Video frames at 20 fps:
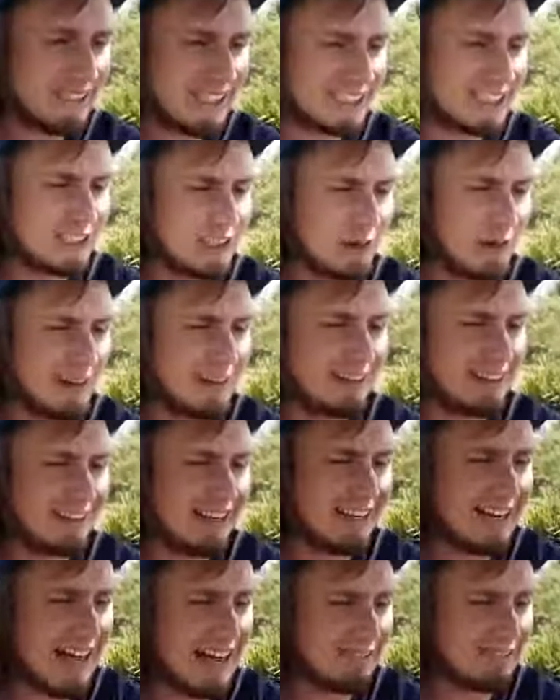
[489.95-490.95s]
Just joined on
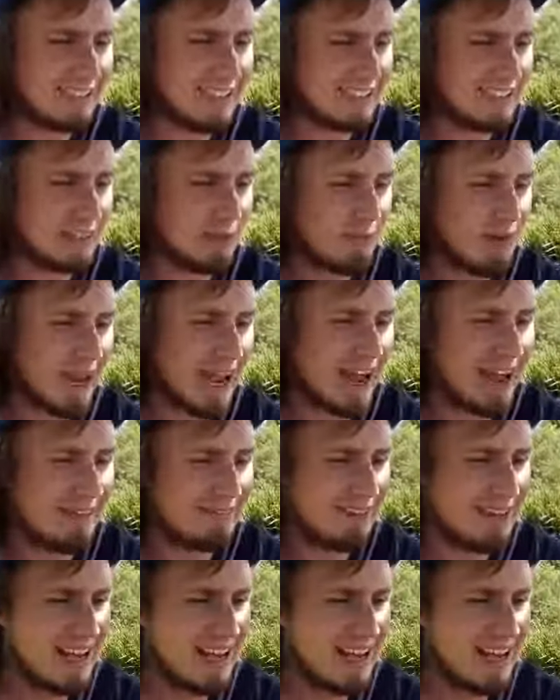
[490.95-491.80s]
the live session, we have